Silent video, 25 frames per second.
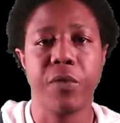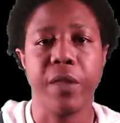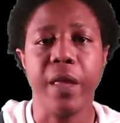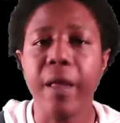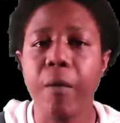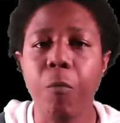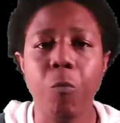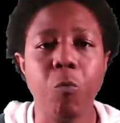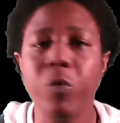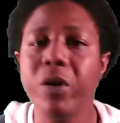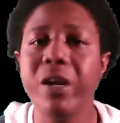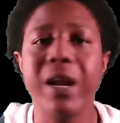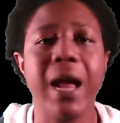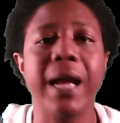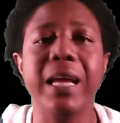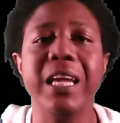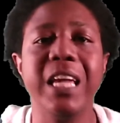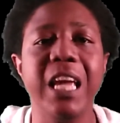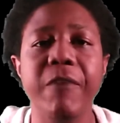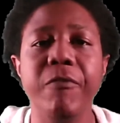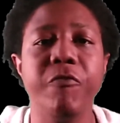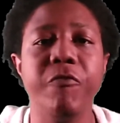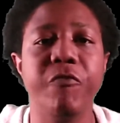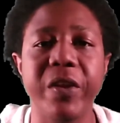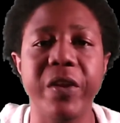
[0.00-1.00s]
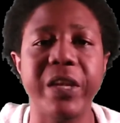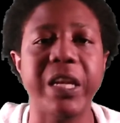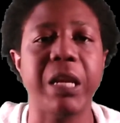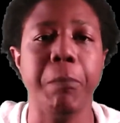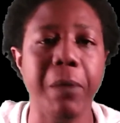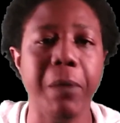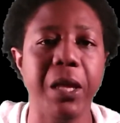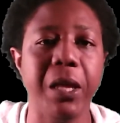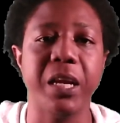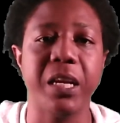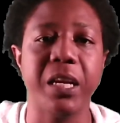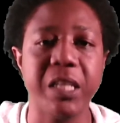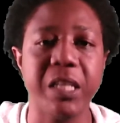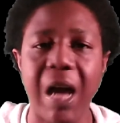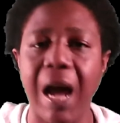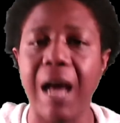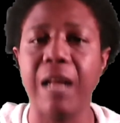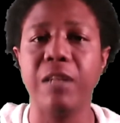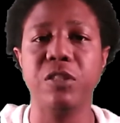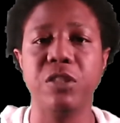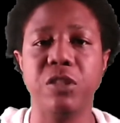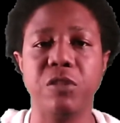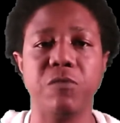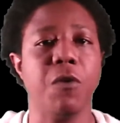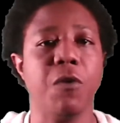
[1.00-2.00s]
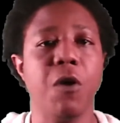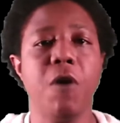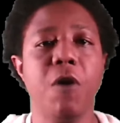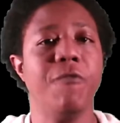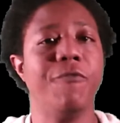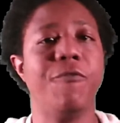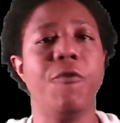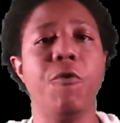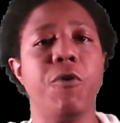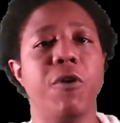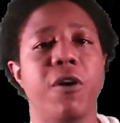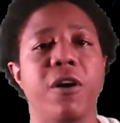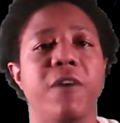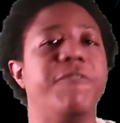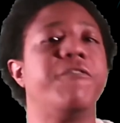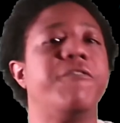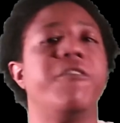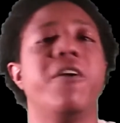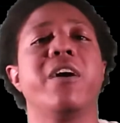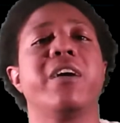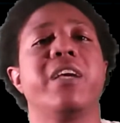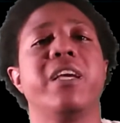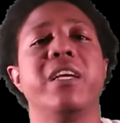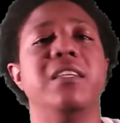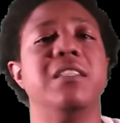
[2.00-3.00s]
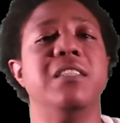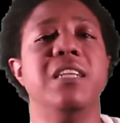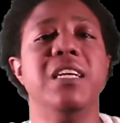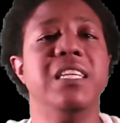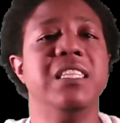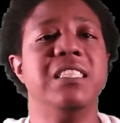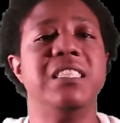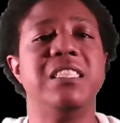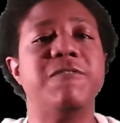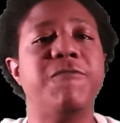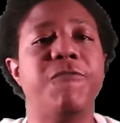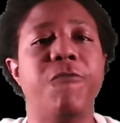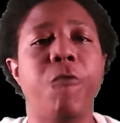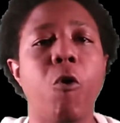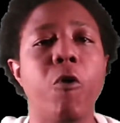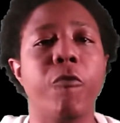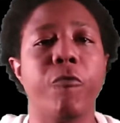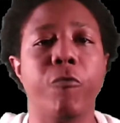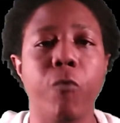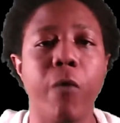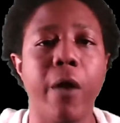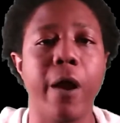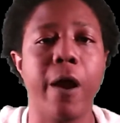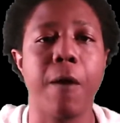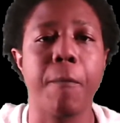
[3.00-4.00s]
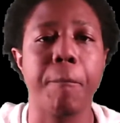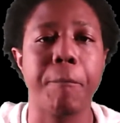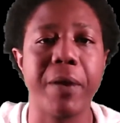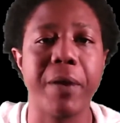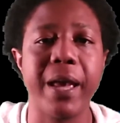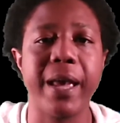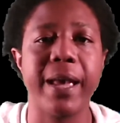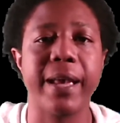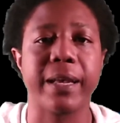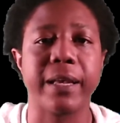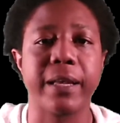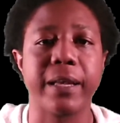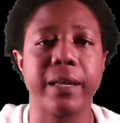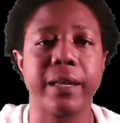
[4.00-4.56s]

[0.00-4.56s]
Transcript: We're not giving $50 million for a fucking 4th round pick